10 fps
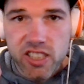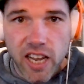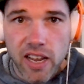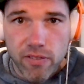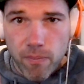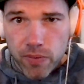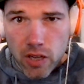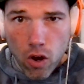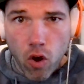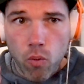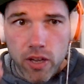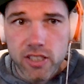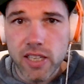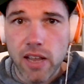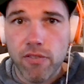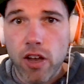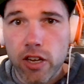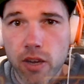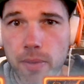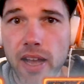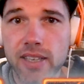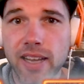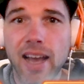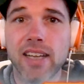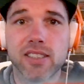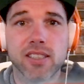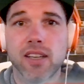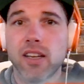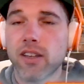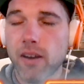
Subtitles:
Save. Always save. Command S.